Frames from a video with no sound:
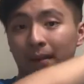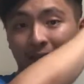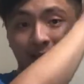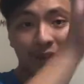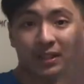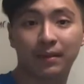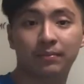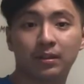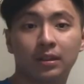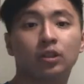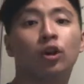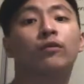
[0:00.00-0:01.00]
the mass of a
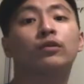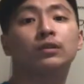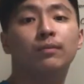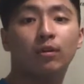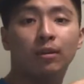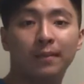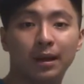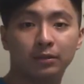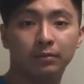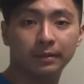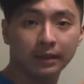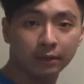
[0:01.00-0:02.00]
substance over its molar
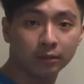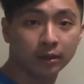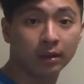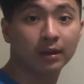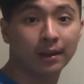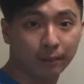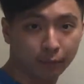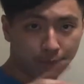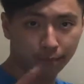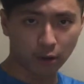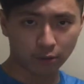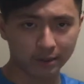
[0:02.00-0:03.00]
mass will be equal to the number of
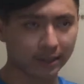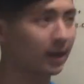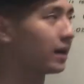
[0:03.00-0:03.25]
moles it